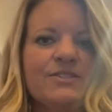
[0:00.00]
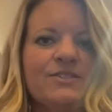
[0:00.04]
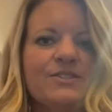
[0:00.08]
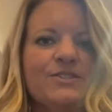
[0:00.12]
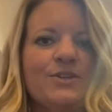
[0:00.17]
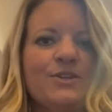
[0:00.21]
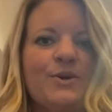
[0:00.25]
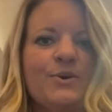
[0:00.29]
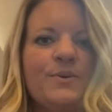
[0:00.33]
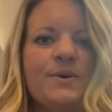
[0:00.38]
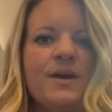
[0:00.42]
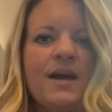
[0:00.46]

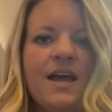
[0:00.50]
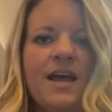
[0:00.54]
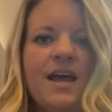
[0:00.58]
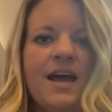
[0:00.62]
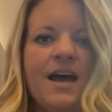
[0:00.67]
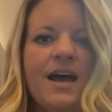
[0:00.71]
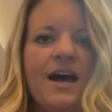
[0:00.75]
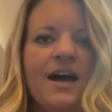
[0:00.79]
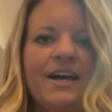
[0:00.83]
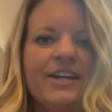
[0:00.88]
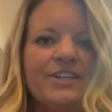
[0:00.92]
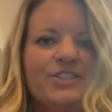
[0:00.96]
So
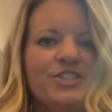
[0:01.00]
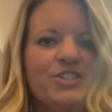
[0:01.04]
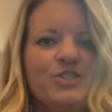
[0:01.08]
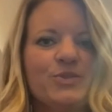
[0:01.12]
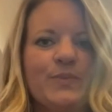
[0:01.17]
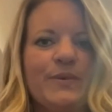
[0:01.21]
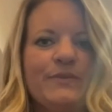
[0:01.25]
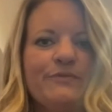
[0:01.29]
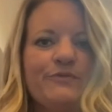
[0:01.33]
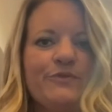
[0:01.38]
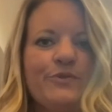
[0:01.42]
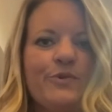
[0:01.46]
I
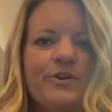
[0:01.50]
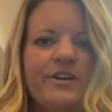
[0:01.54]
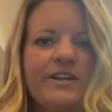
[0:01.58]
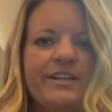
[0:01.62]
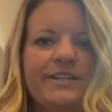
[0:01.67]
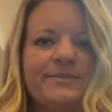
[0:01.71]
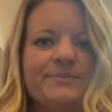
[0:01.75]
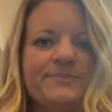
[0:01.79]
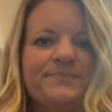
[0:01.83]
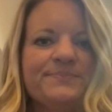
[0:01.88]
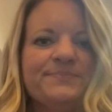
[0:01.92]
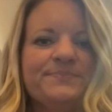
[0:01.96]
just went for
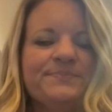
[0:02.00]
it.